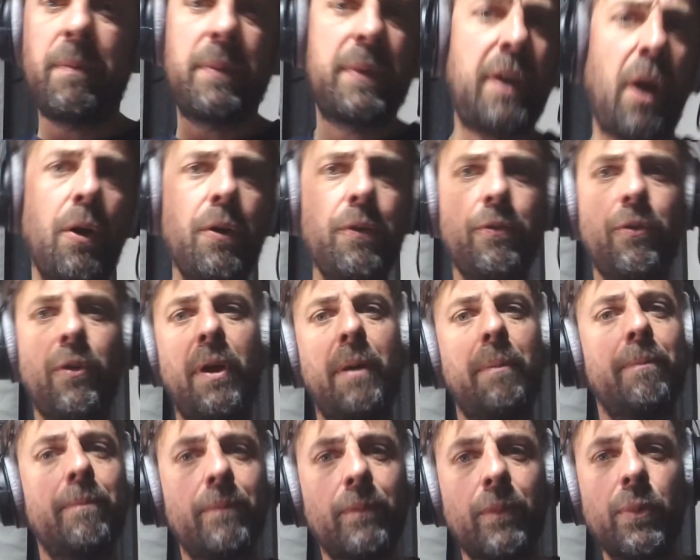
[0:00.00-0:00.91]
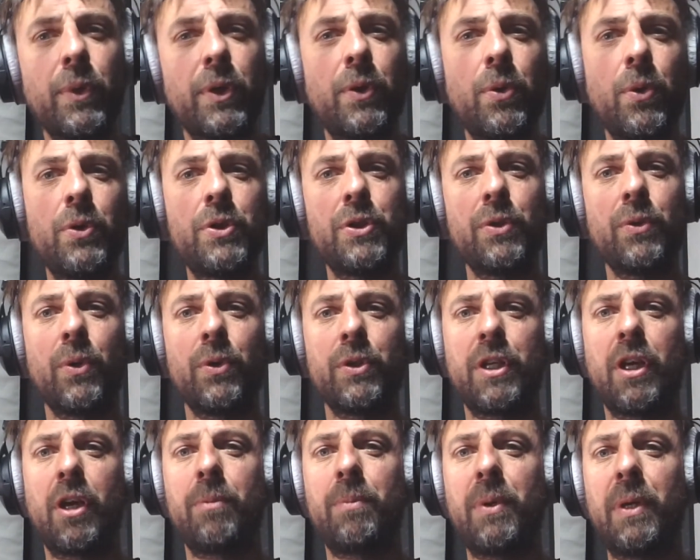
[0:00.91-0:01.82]
Go for it. Record your
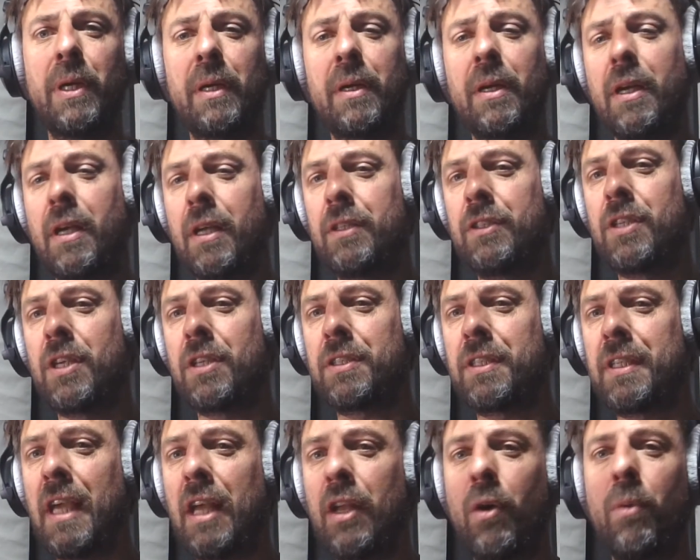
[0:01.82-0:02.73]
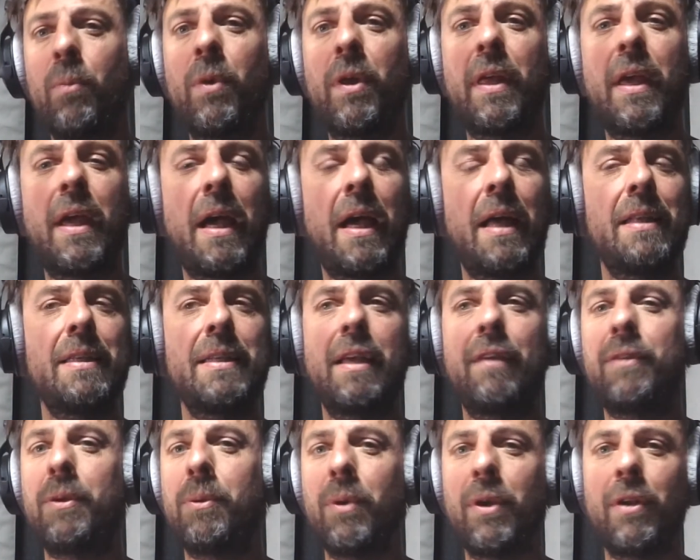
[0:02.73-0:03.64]
audiobook and just get on with it. And
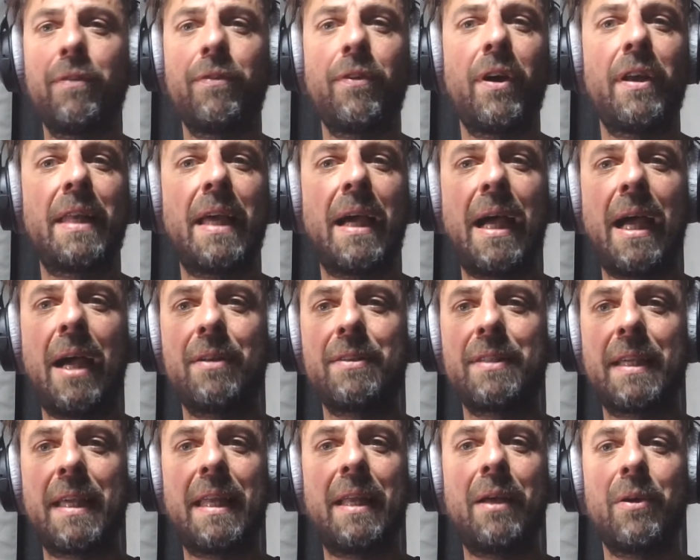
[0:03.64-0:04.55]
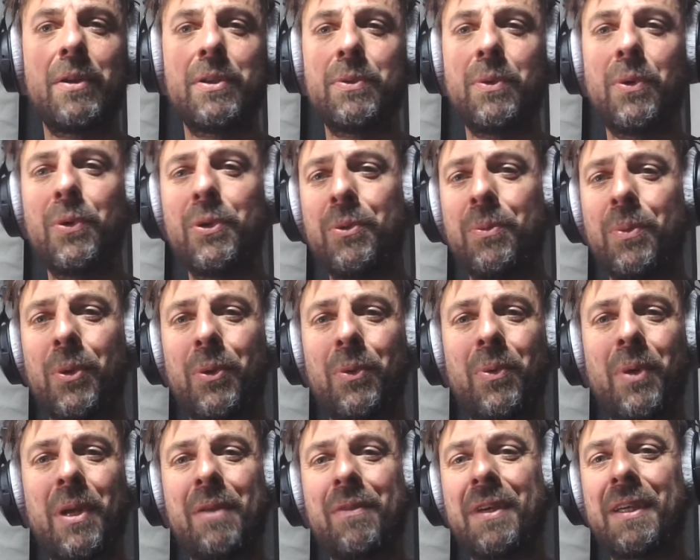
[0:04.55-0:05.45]
if you want to find out how to get it onto Audible or
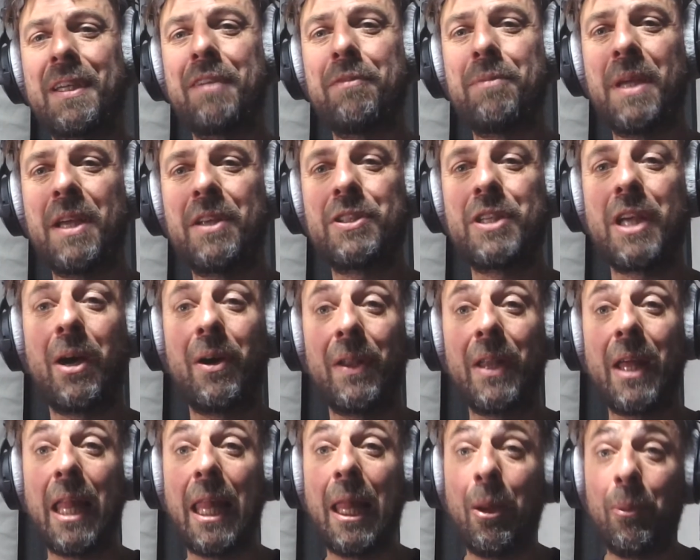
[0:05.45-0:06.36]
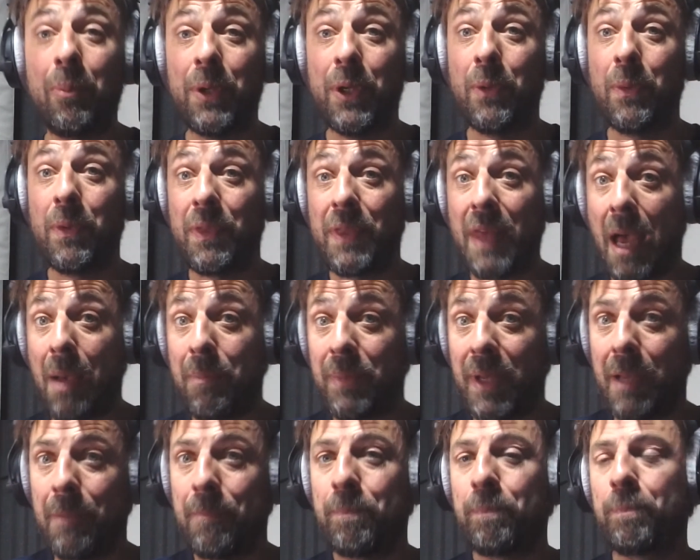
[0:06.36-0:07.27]
whatever, give me a shout and I'll help you with that
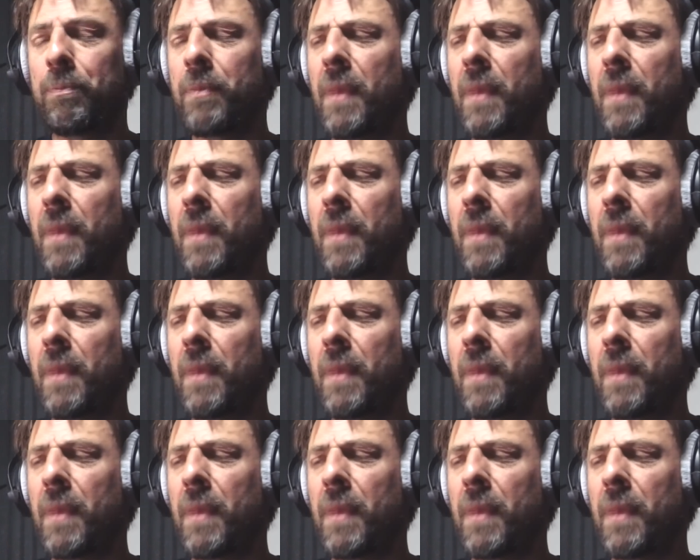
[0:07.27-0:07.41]
bit.